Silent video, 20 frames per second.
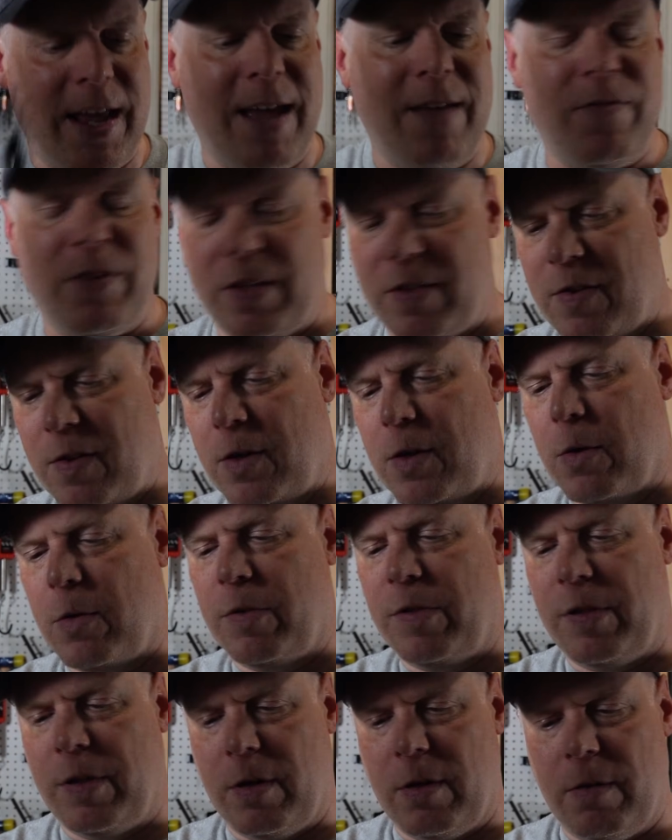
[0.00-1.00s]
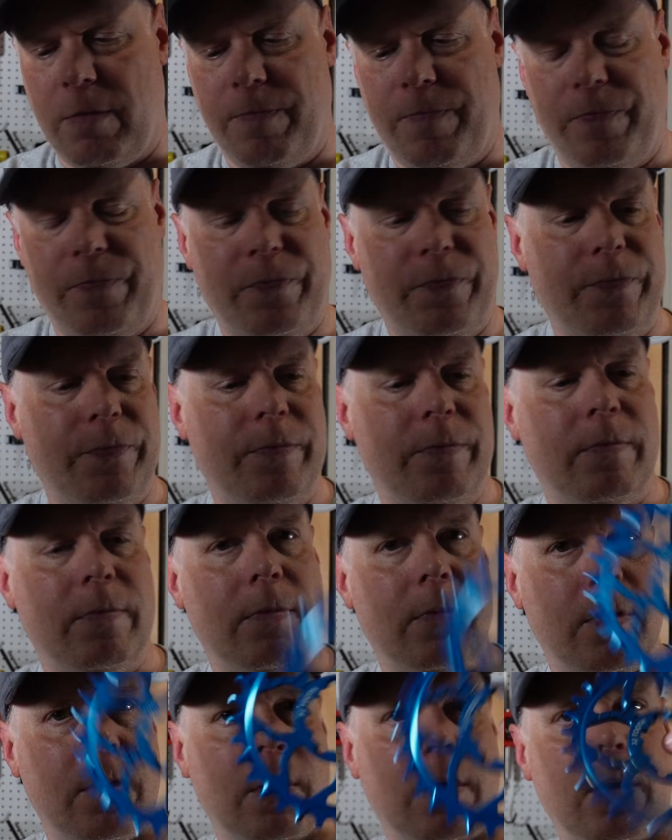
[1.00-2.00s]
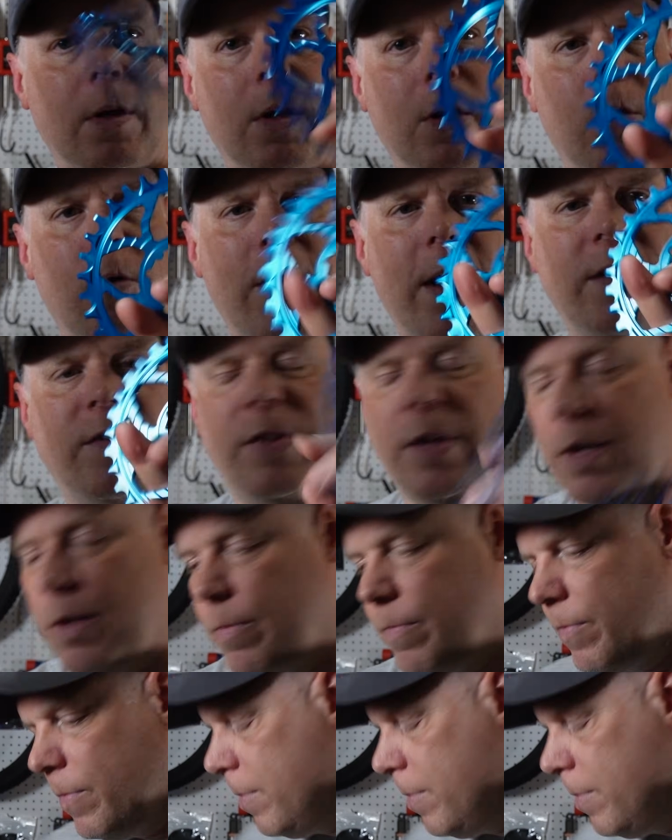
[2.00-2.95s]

heavy too, so crazy.